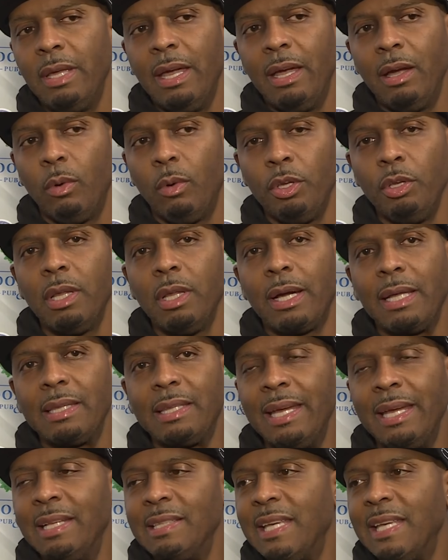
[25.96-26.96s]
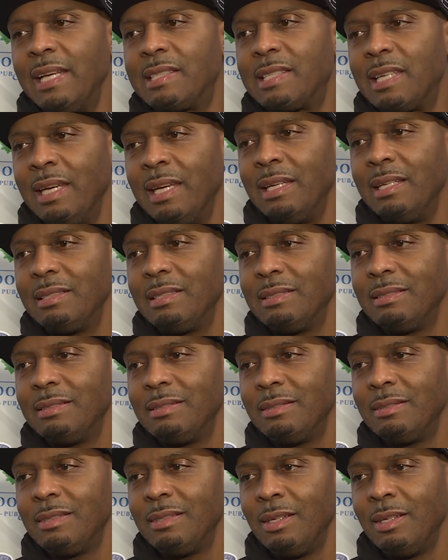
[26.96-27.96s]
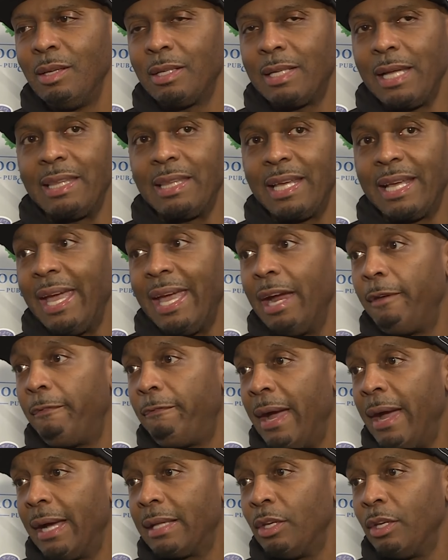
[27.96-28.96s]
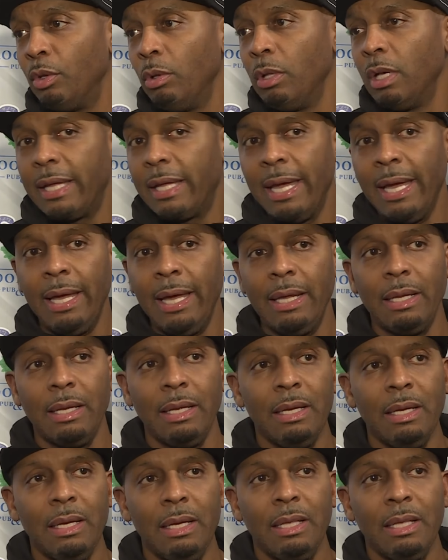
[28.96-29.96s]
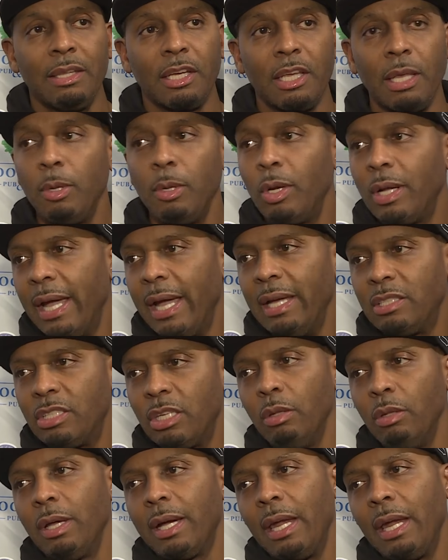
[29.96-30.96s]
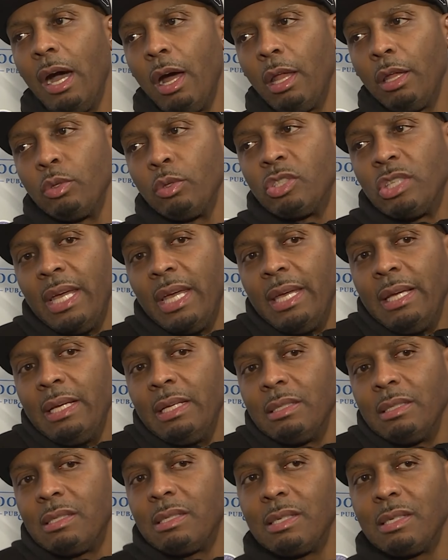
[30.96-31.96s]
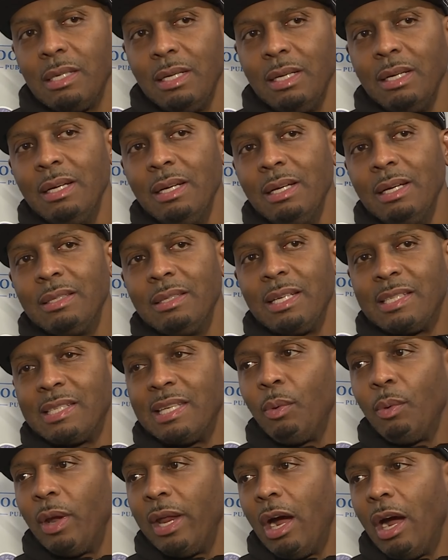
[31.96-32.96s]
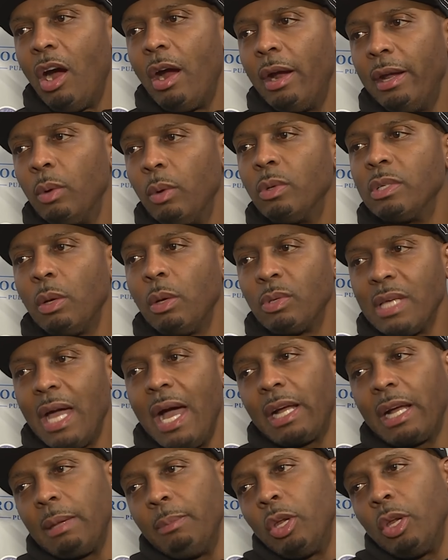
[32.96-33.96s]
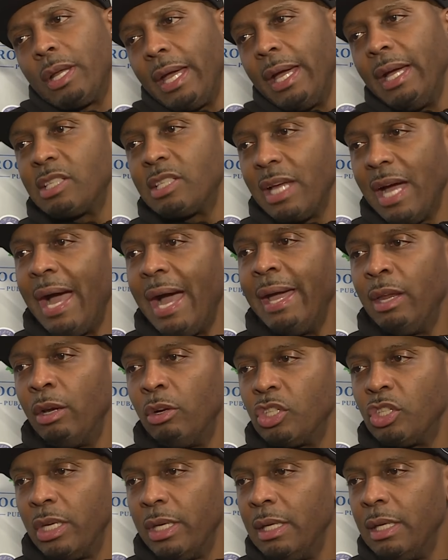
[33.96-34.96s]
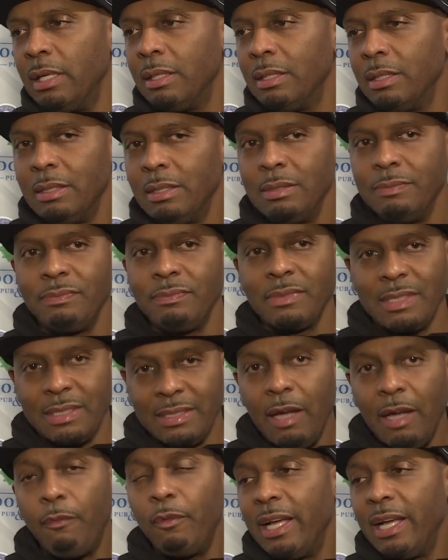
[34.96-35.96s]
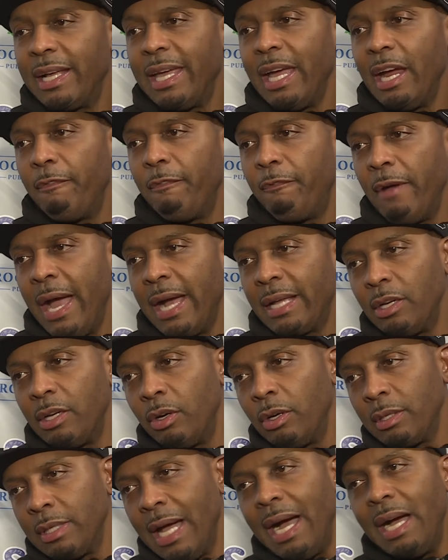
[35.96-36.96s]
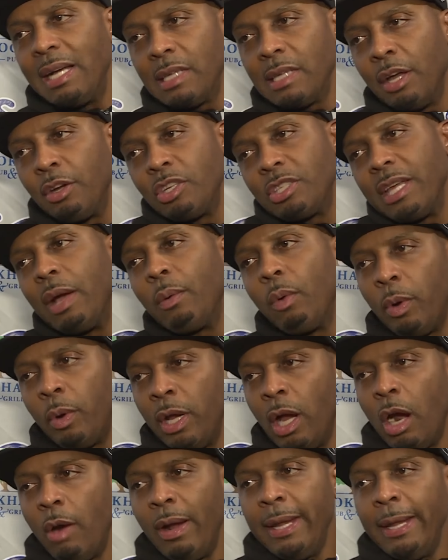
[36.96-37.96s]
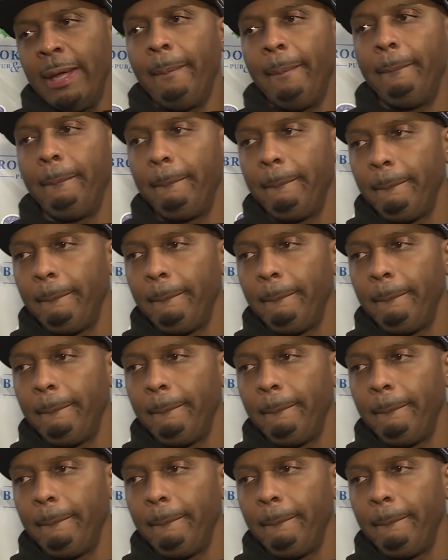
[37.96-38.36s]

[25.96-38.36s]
Yeah, well, you look at the intensity. You look at the care factor. You look at the communication. You look at all those things to see where they are. And it was, it was high communication, high energy, definitely a care factor. Guys understand where we are right now.